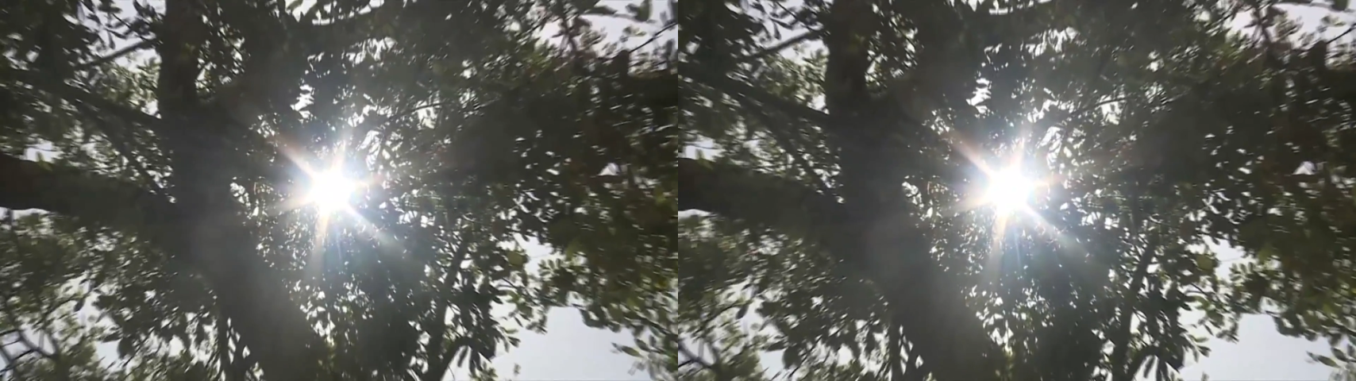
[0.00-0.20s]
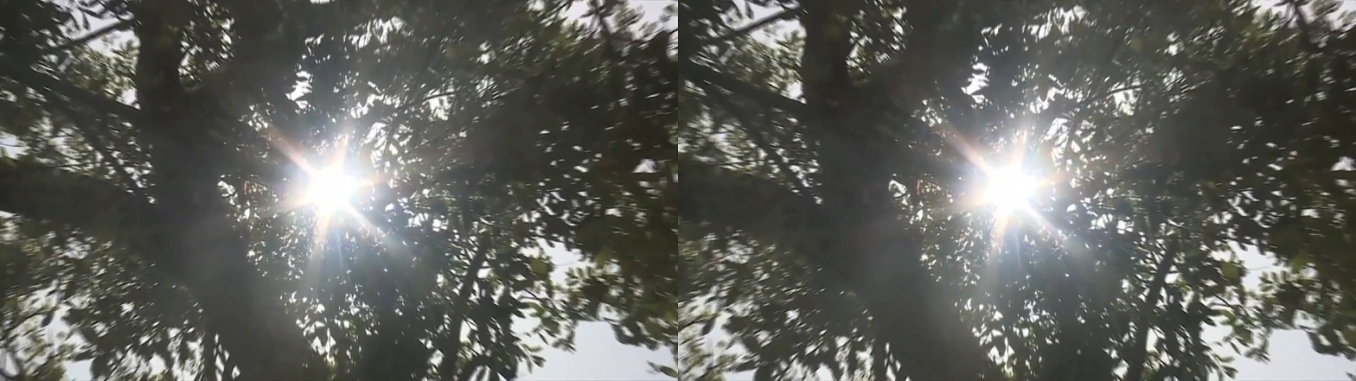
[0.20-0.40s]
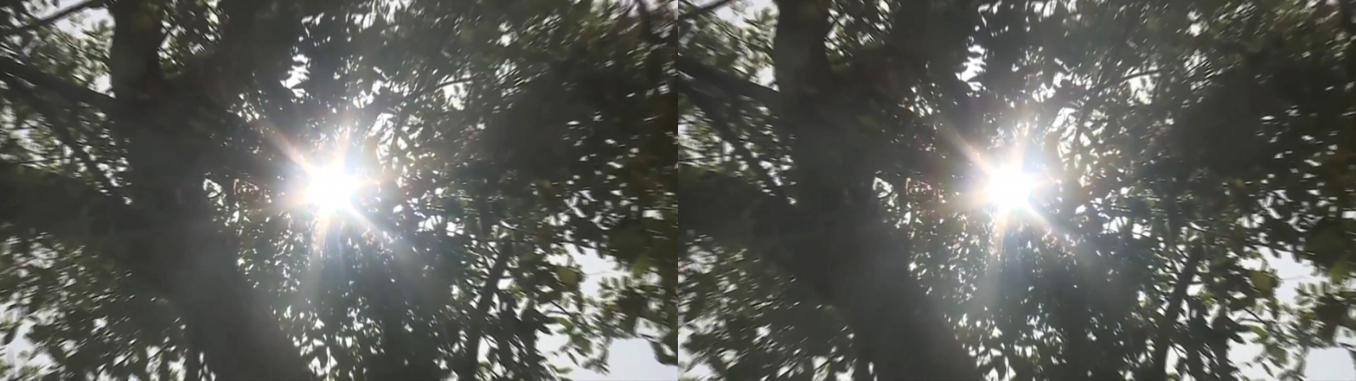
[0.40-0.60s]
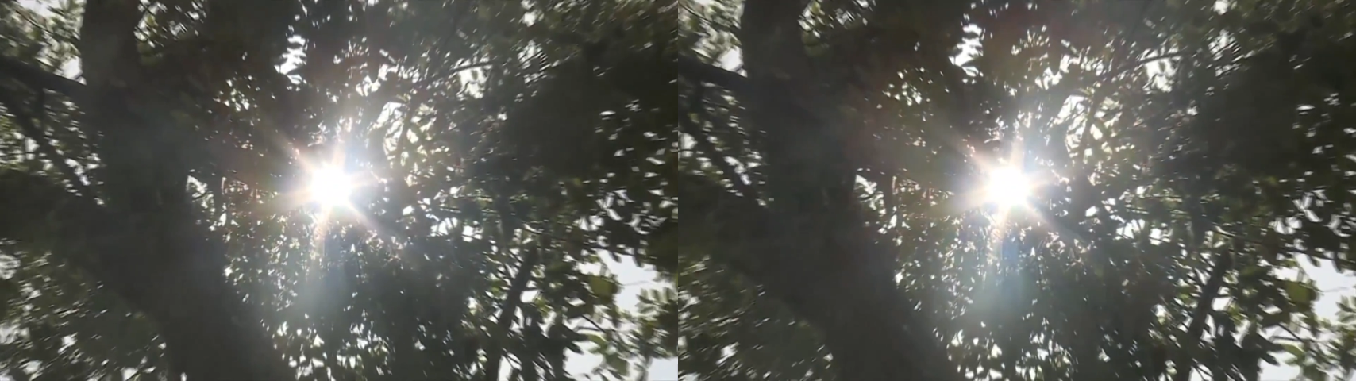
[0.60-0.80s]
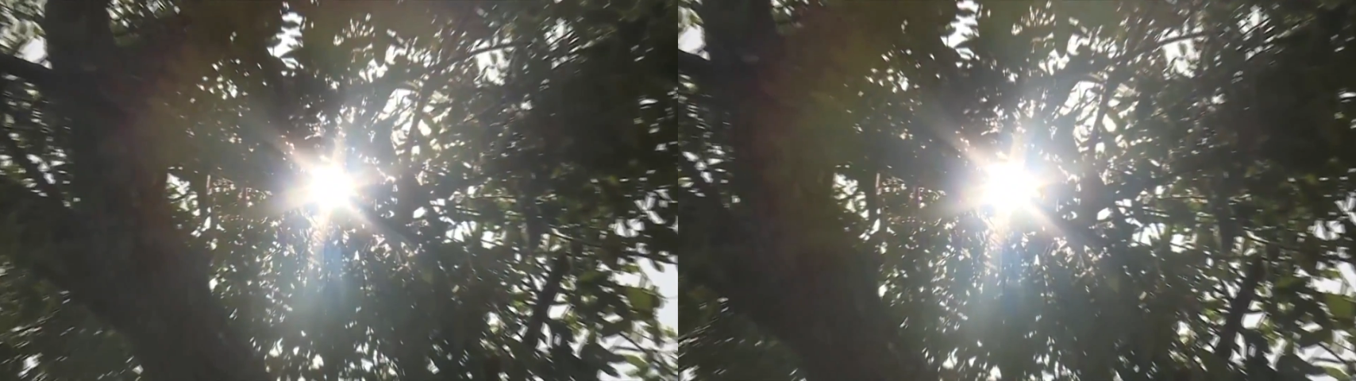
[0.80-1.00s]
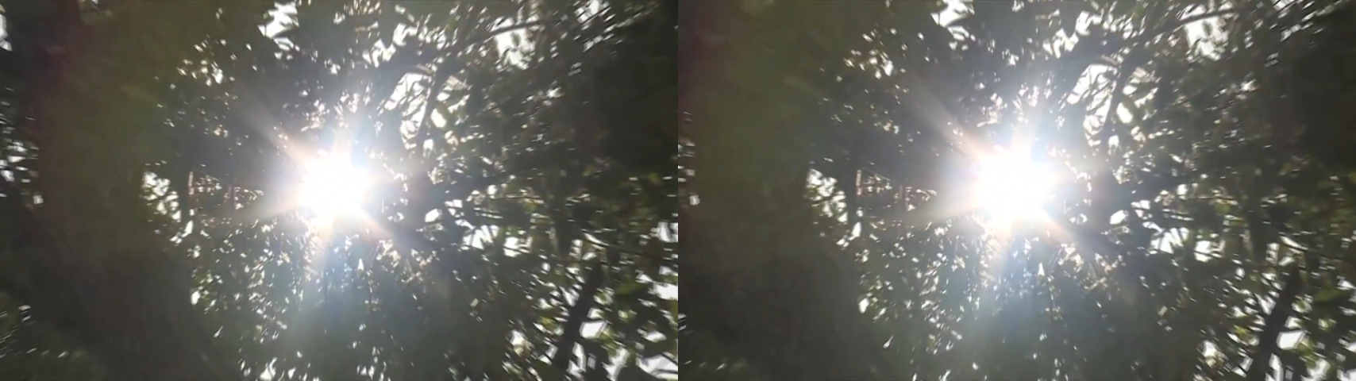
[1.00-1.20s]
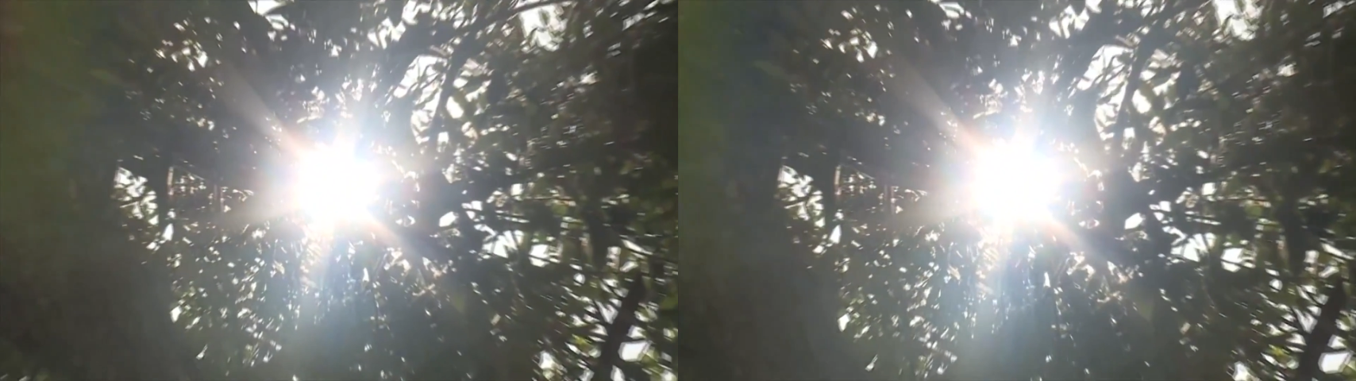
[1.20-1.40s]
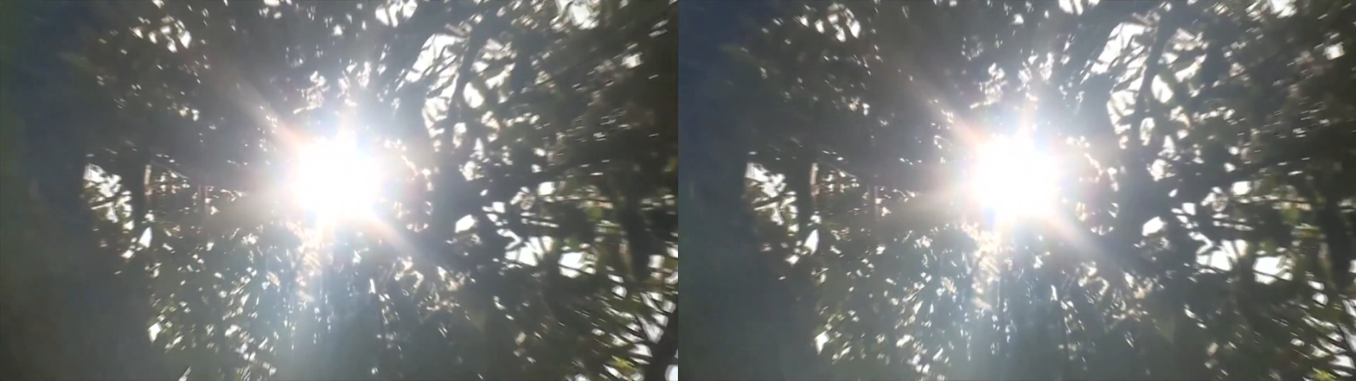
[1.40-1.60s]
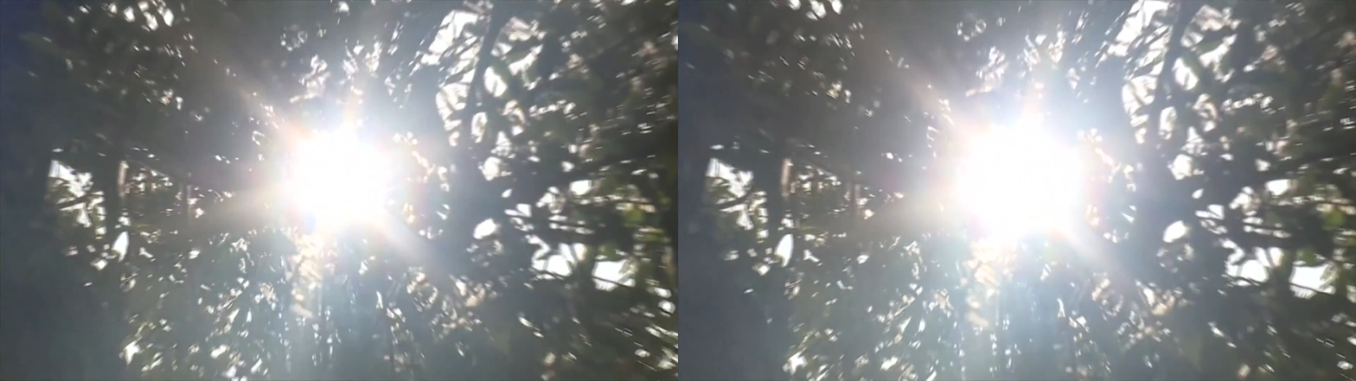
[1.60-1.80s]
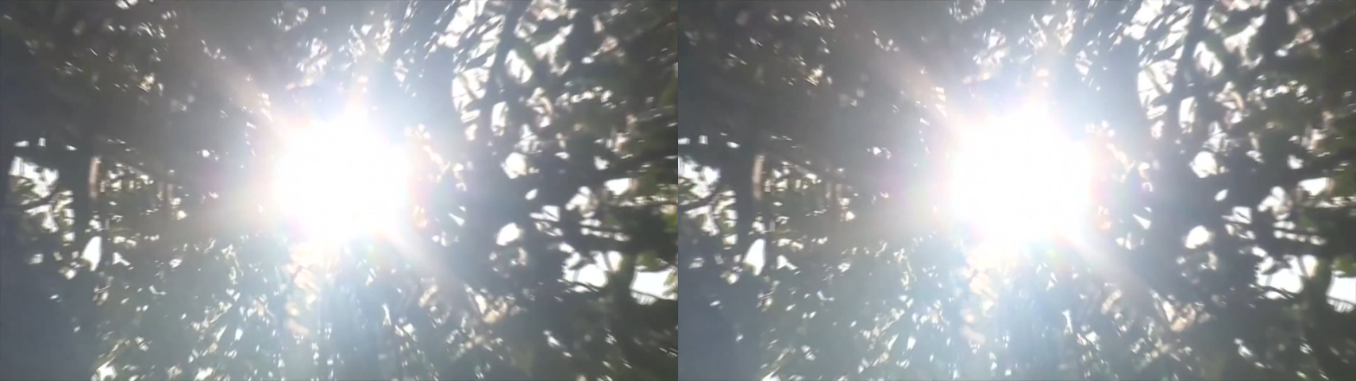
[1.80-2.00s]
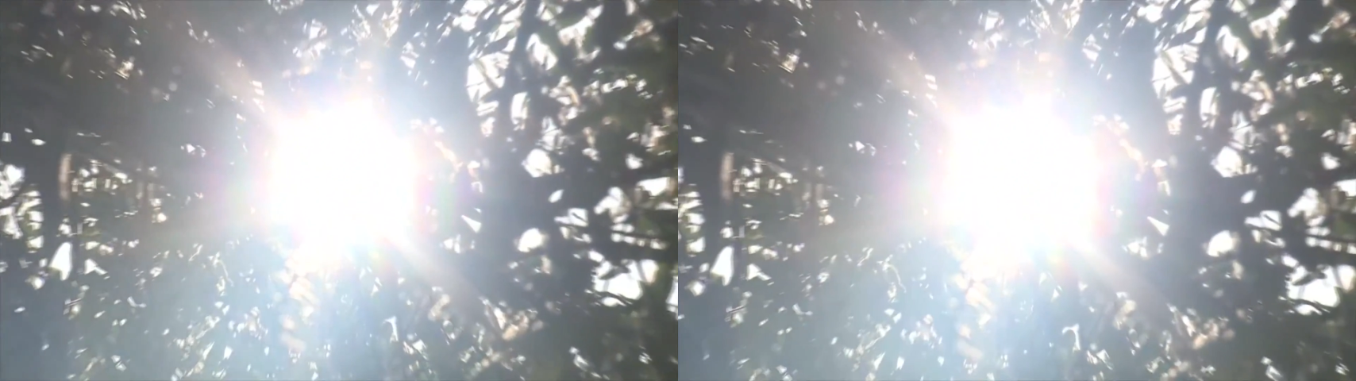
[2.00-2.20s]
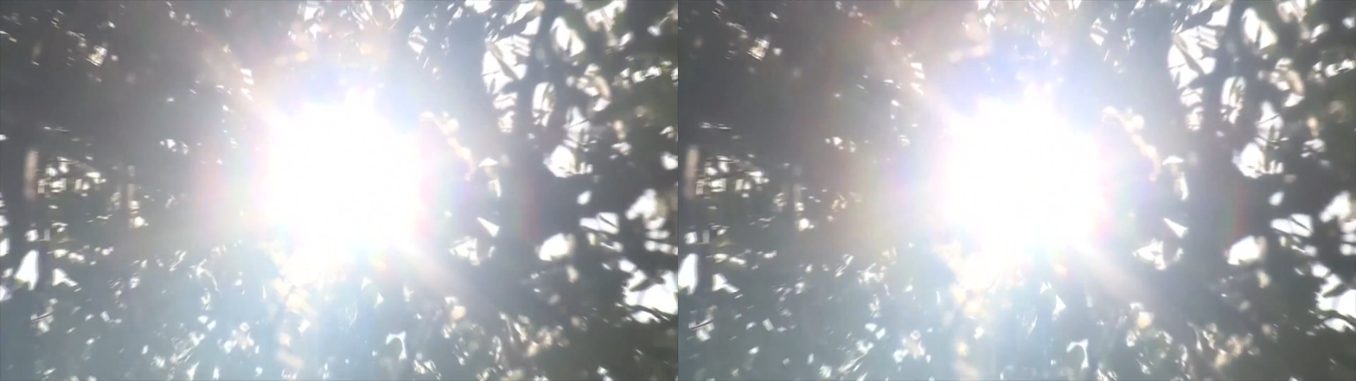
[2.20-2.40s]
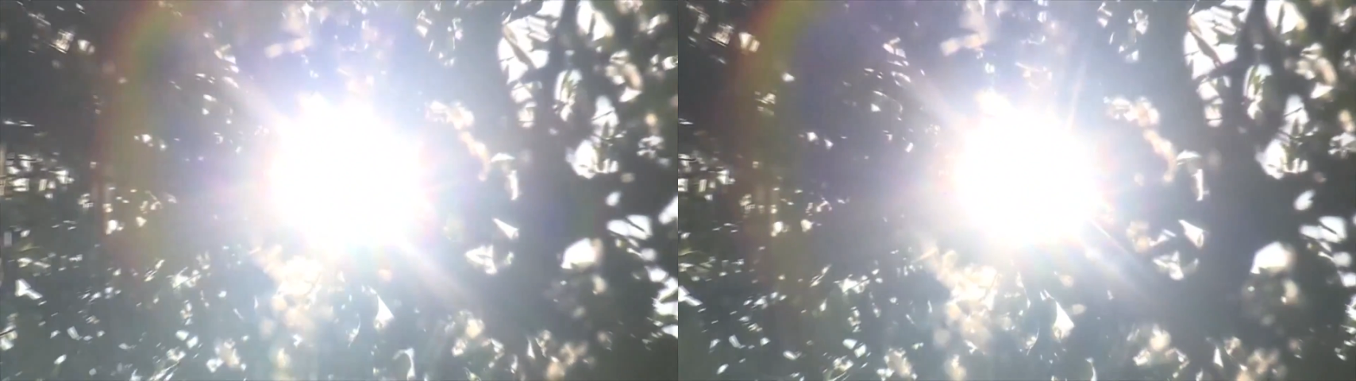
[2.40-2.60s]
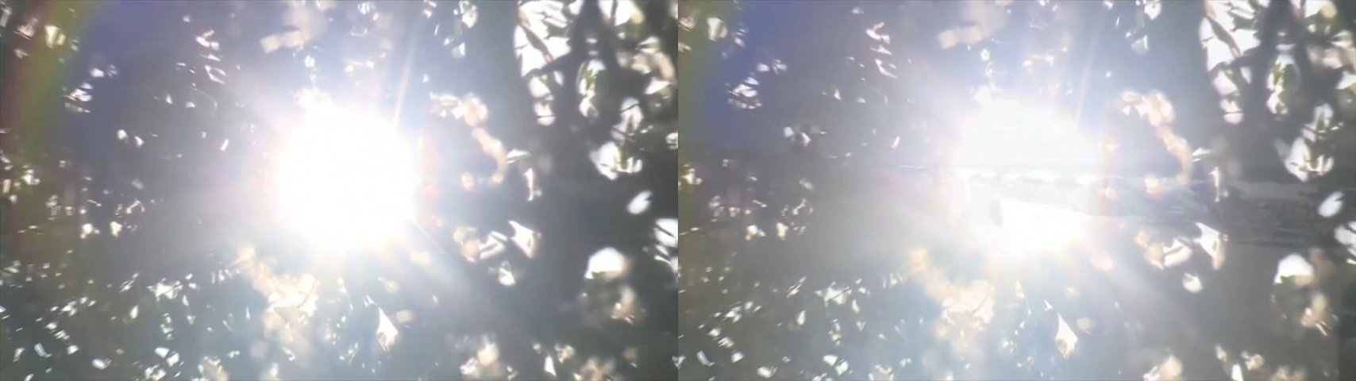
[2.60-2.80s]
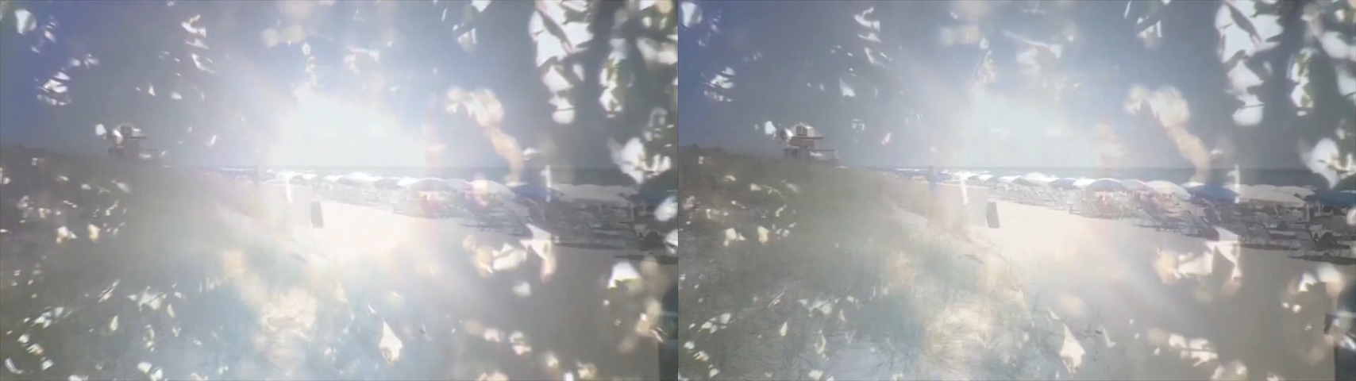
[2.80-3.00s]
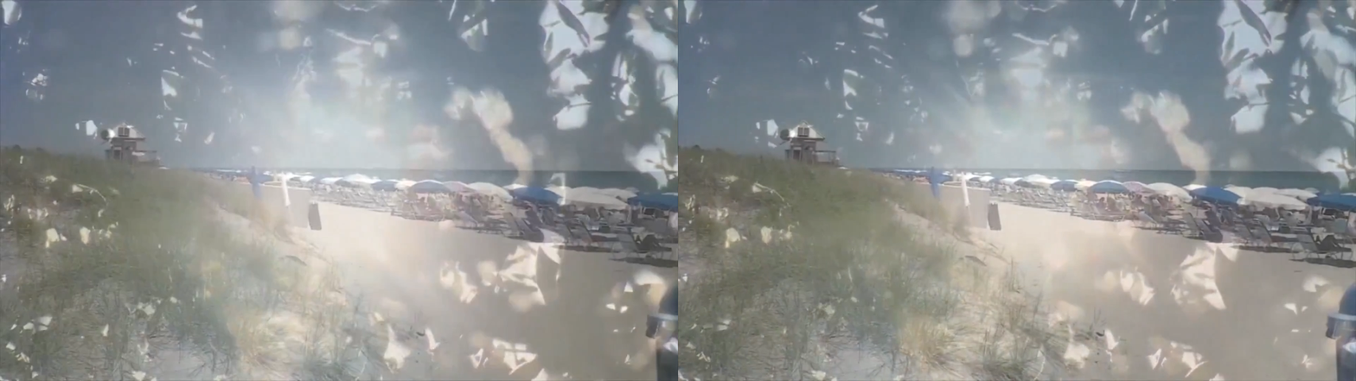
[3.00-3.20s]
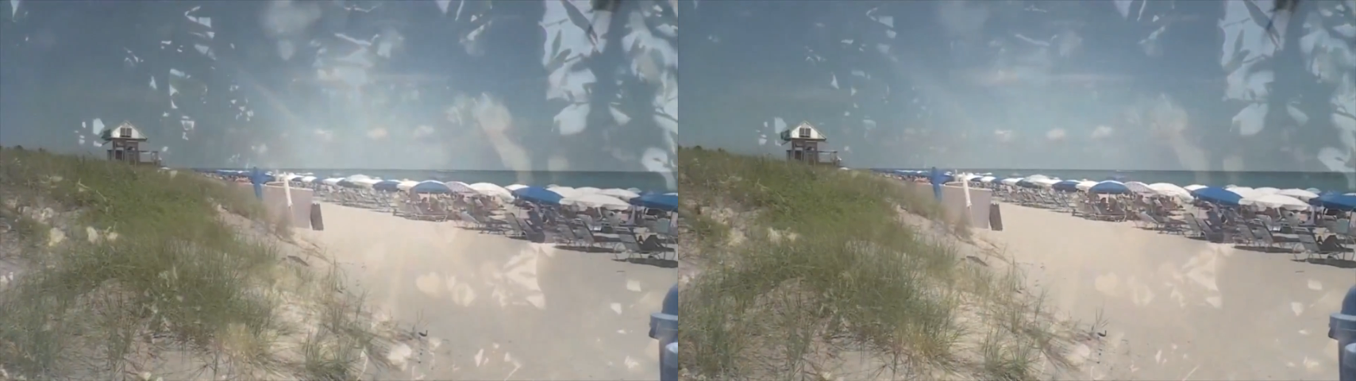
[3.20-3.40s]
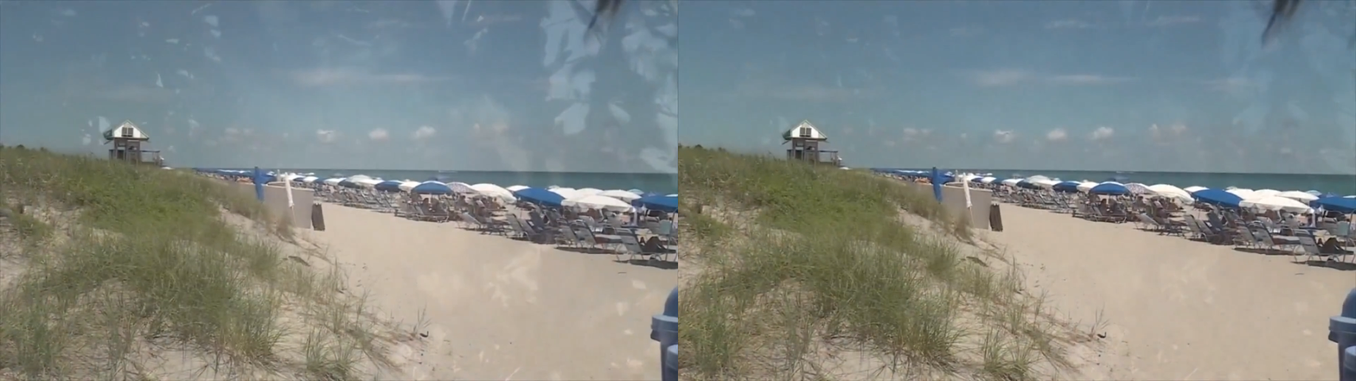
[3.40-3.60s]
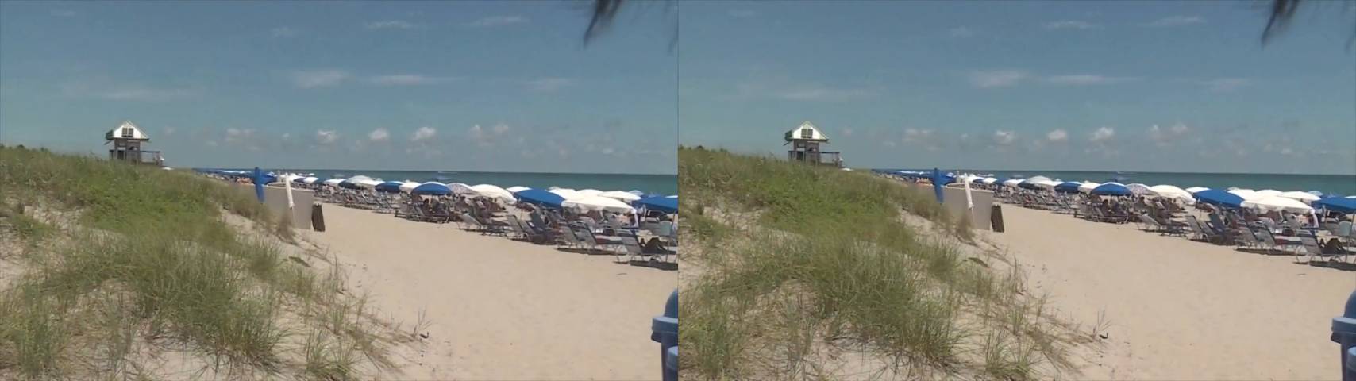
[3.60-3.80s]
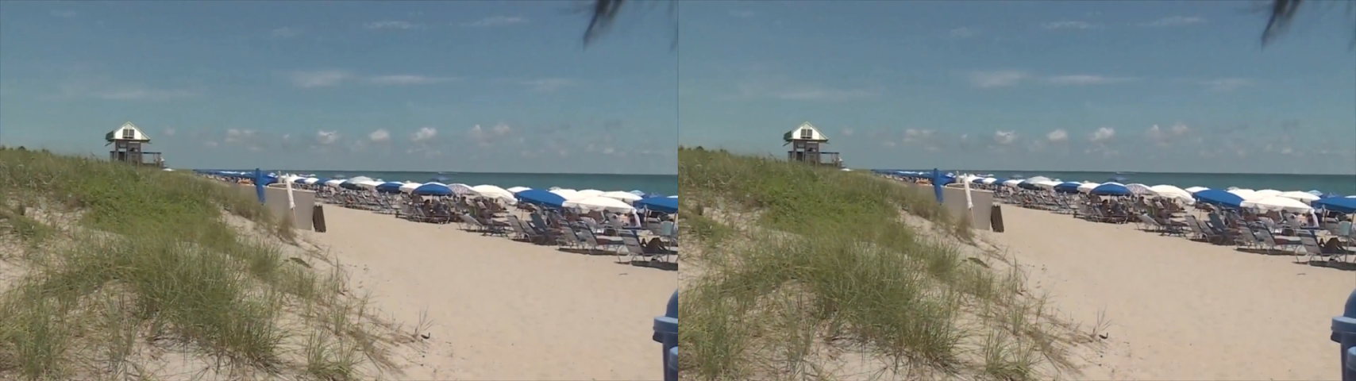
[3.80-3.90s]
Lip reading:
(no speaker visible)